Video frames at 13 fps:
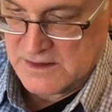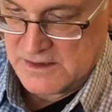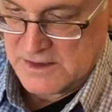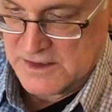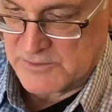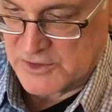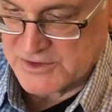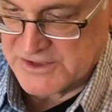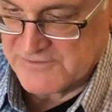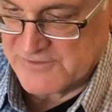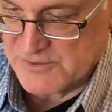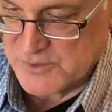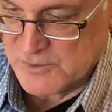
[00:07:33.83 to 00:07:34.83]
Emerging
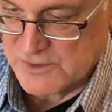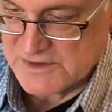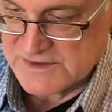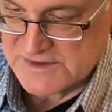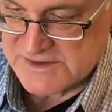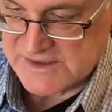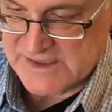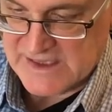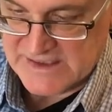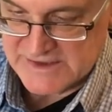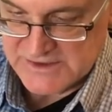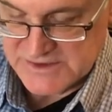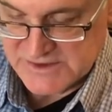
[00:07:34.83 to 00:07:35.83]
from the woods, the
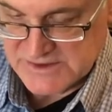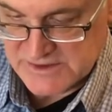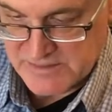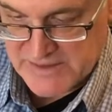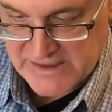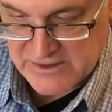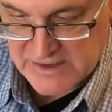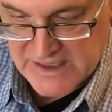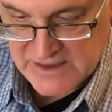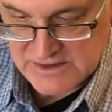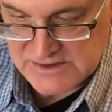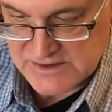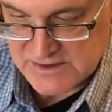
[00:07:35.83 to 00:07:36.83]
cottages, the manor
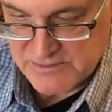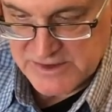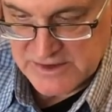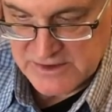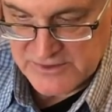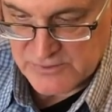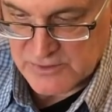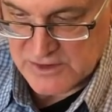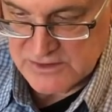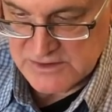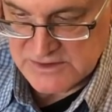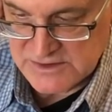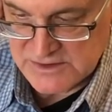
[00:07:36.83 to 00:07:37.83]
house, the mill, the
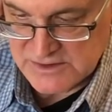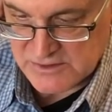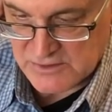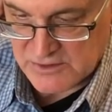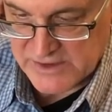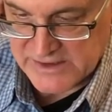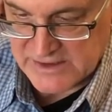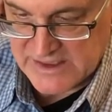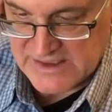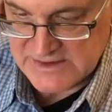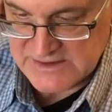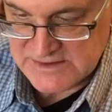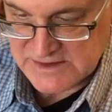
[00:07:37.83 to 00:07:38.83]
roads, the growing
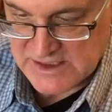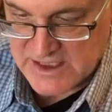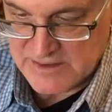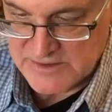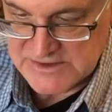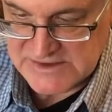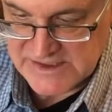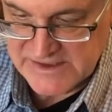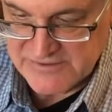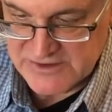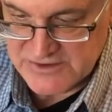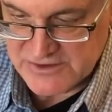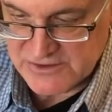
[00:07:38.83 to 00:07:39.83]
lands, the commons, even
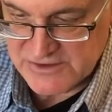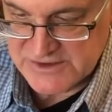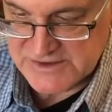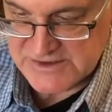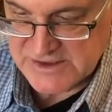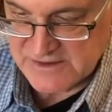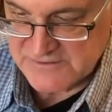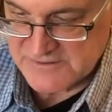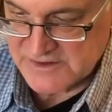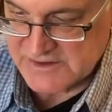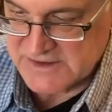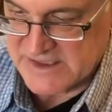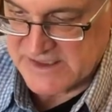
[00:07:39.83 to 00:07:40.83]
the church itself to
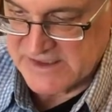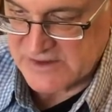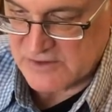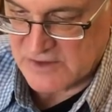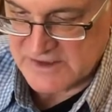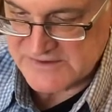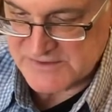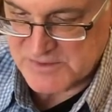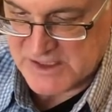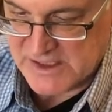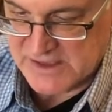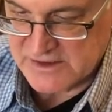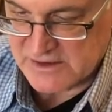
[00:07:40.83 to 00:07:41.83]
the tiny cross
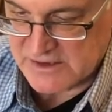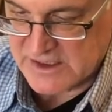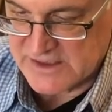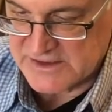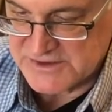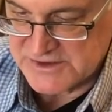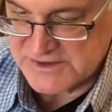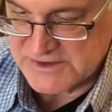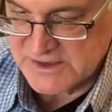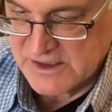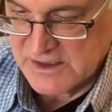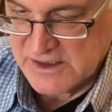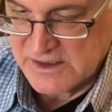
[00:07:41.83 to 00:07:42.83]
behind our cottages
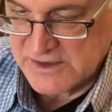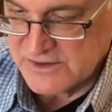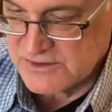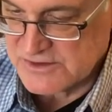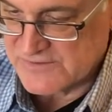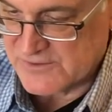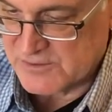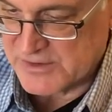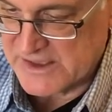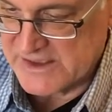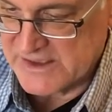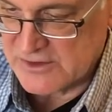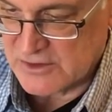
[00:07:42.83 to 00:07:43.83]
used for
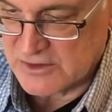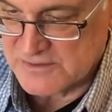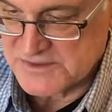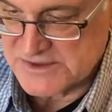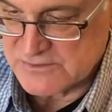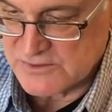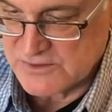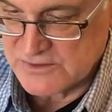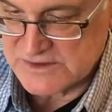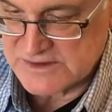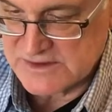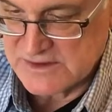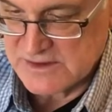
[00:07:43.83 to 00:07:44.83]
planting herbs and
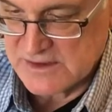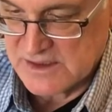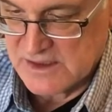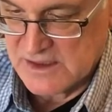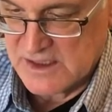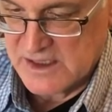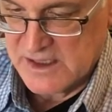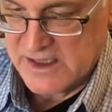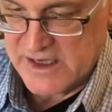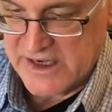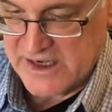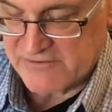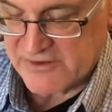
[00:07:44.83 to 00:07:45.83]
roots.
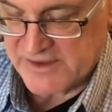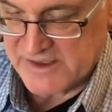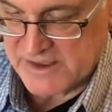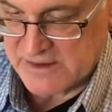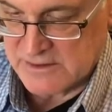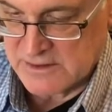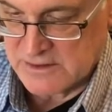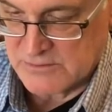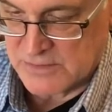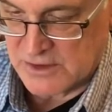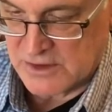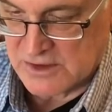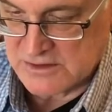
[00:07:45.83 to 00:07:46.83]
Everything
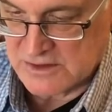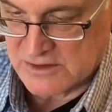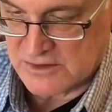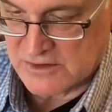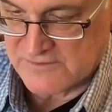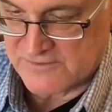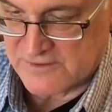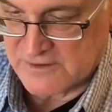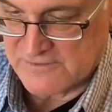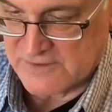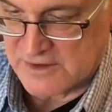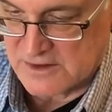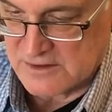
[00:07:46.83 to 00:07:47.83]
belonged to Lord
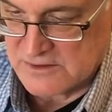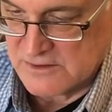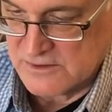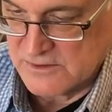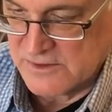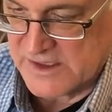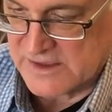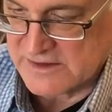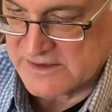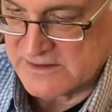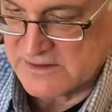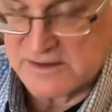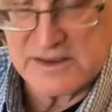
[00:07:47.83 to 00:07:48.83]
Furnival, who held
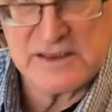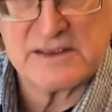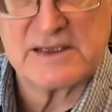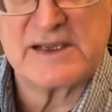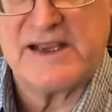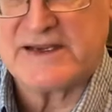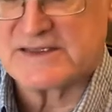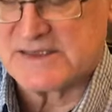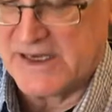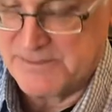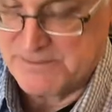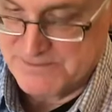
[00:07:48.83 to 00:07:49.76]
it in the king's name.